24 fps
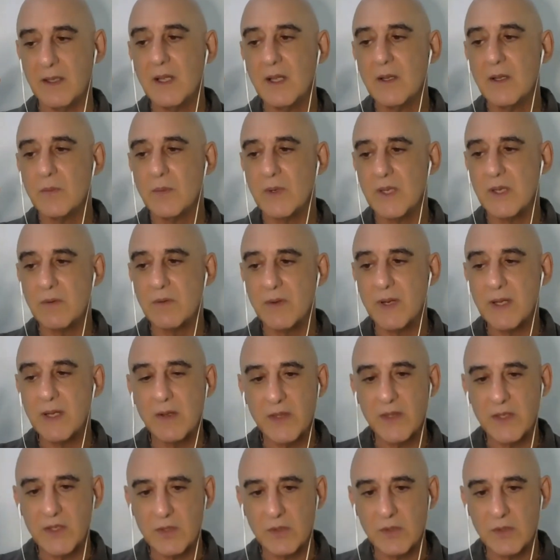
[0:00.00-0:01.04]
When you ring on
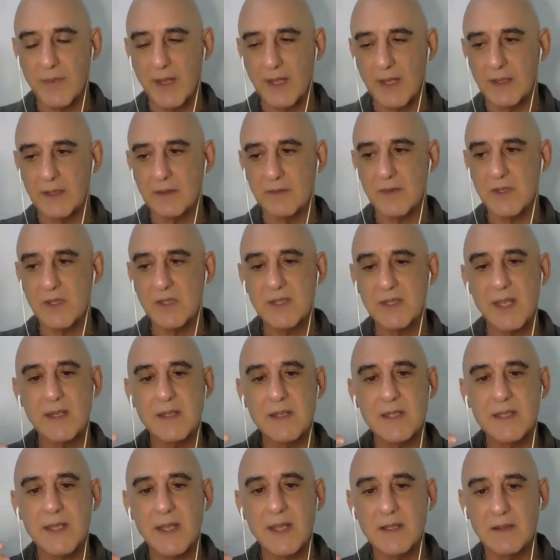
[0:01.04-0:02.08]
the doorbell, you send a
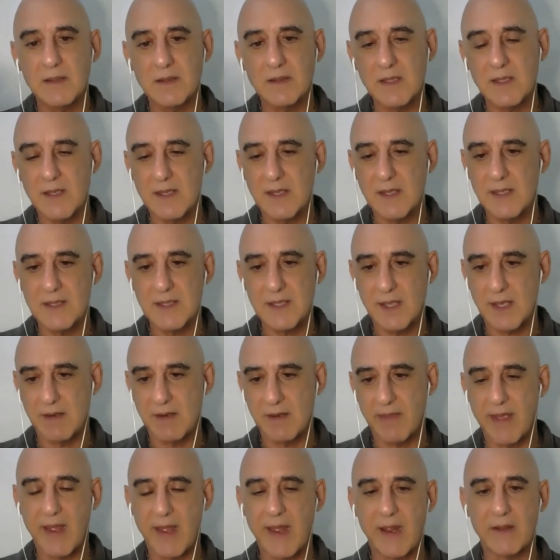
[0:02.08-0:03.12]
signal to the inside of
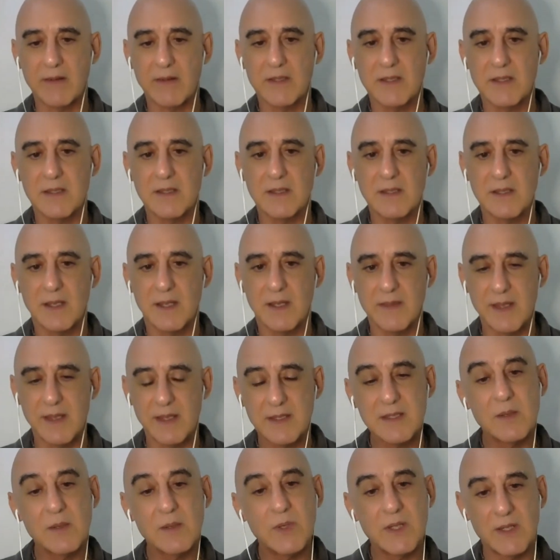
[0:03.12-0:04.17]
the house, and then
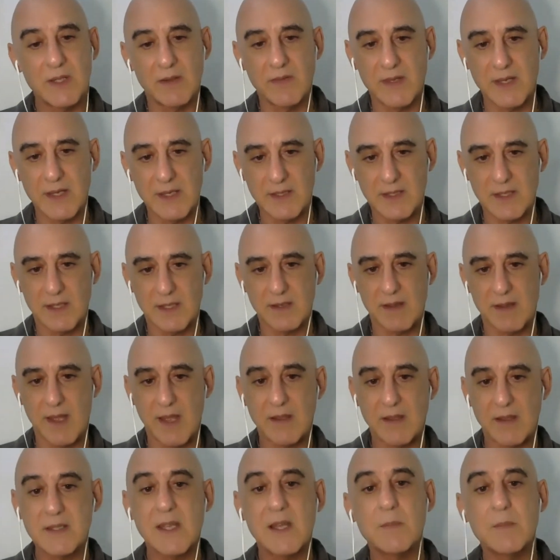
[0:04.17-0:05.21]
someone on the inside of the
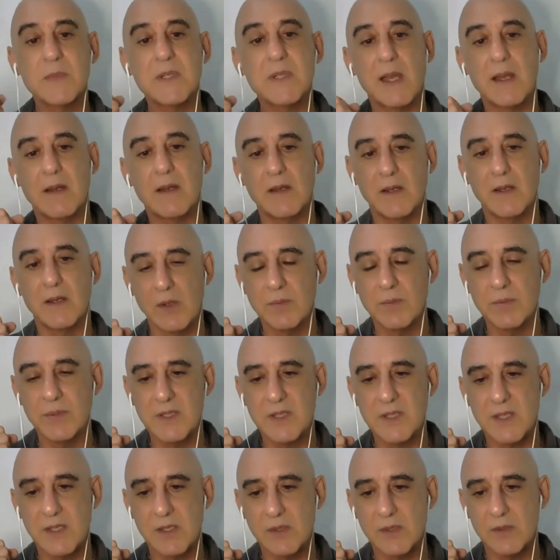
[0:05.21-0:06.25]
house comes out and opens
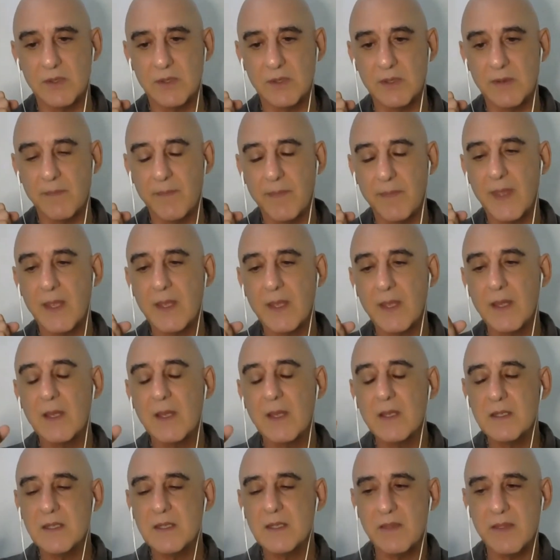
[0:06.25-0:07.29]
the door.
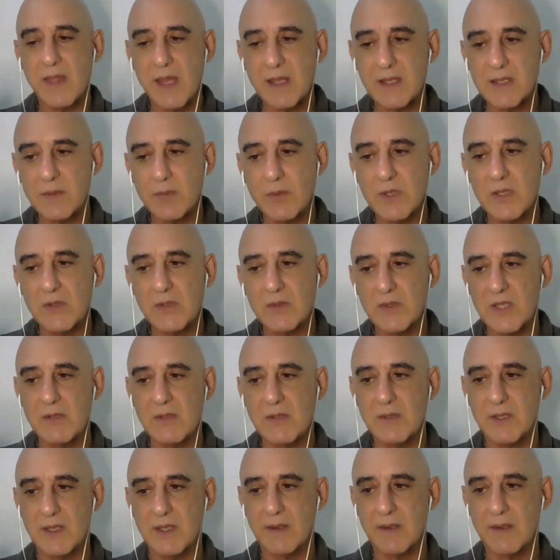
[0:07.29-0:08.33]
So that's what you're
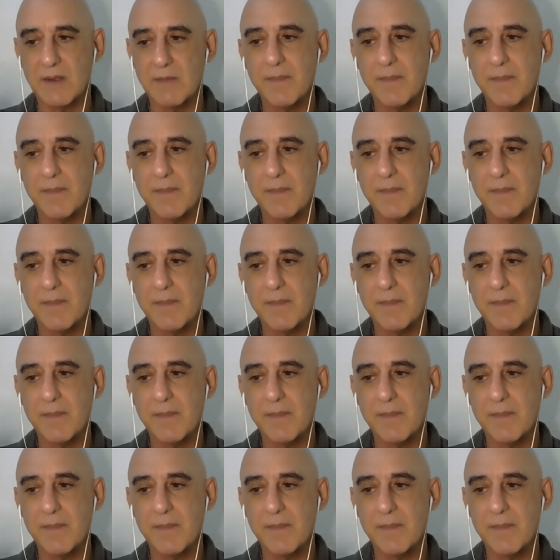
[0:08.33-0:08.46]
doing.